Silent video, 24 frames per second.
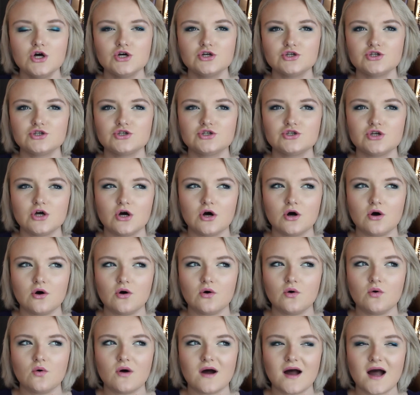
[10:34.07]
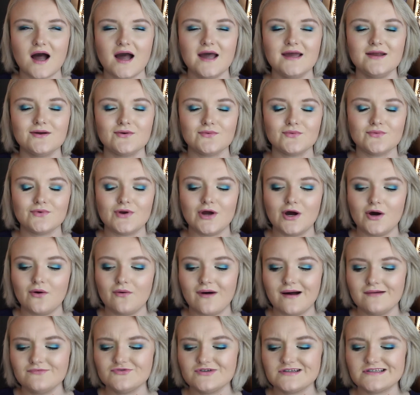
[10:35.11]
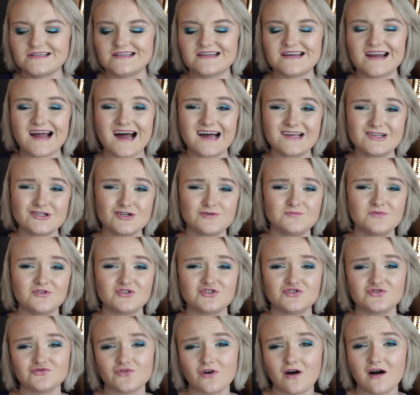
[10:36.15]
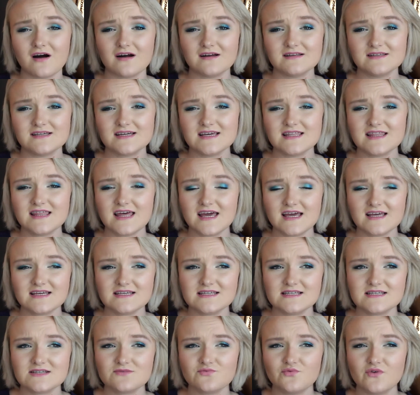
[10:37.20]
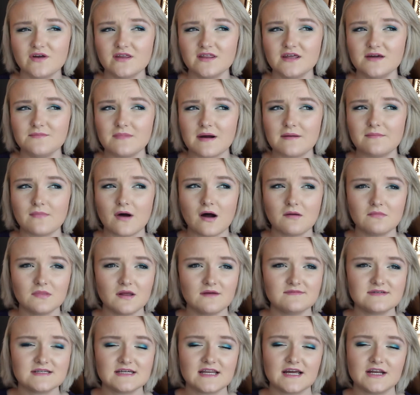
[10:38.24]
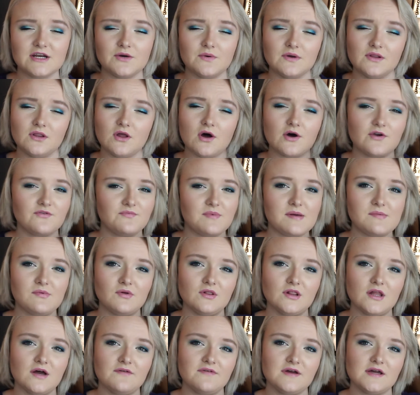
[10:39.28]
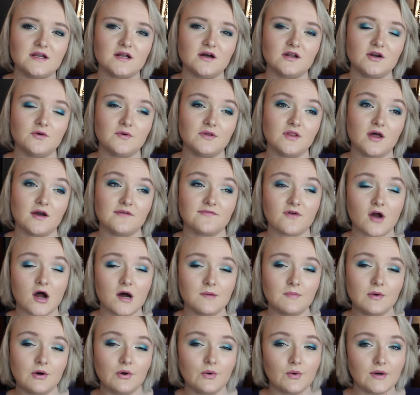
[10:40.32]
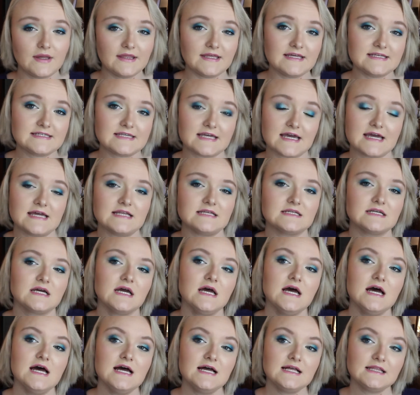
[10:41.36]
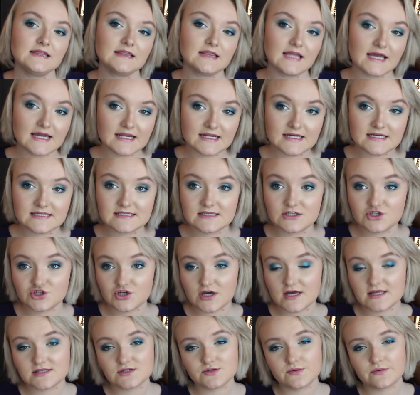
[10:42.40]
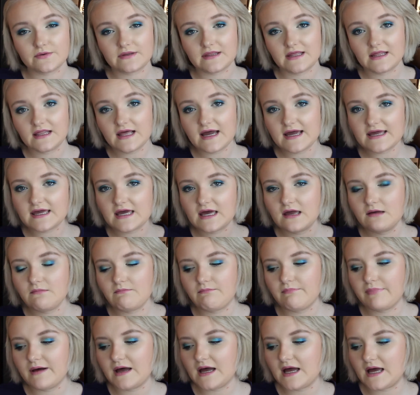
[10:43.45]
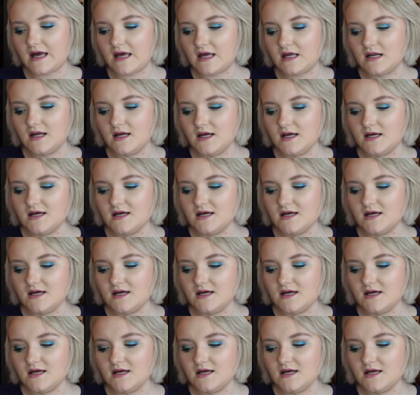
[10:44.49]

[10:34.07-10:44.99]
So I don't know. I'm just not super drawn to this really. My mom loves it. I know a lot of people love it. I know a lot of combo oily skinned ladies and gents really like it, but